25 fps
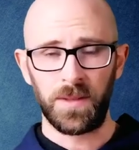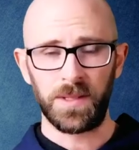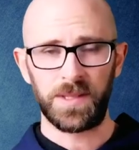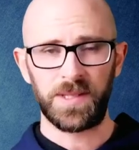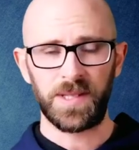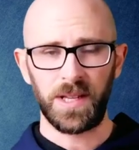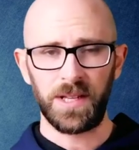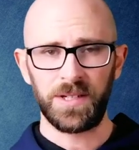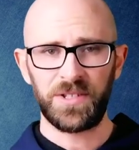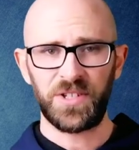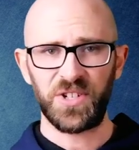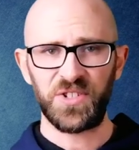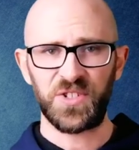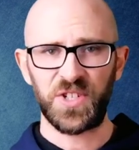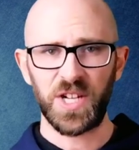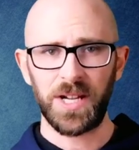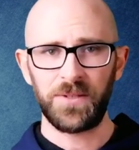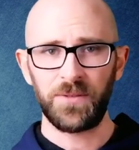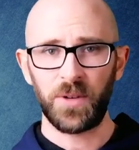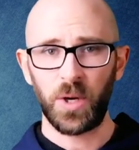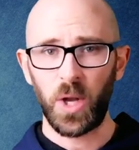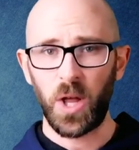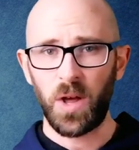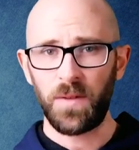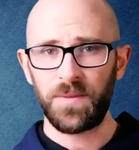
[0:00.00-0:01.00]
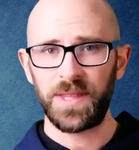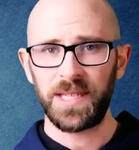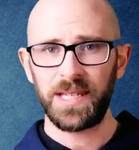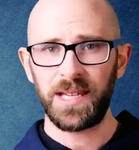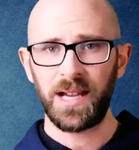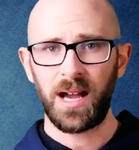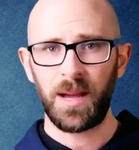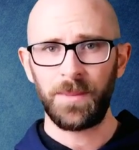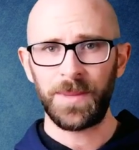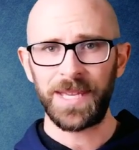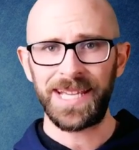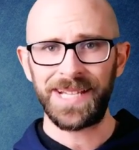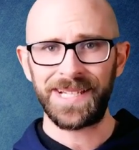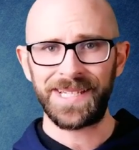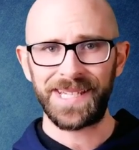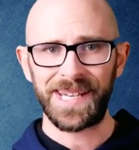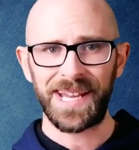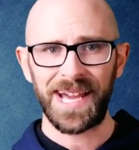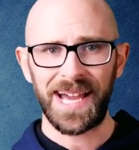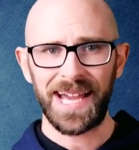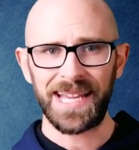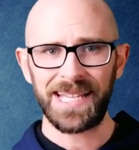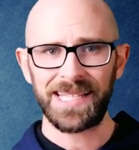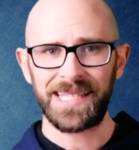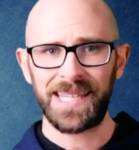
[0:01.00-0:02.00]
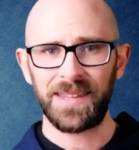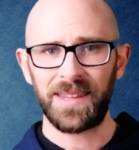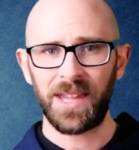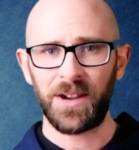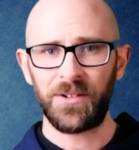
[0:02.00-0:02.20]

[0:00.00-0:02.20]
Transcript: The Surgeon General of the Army denies that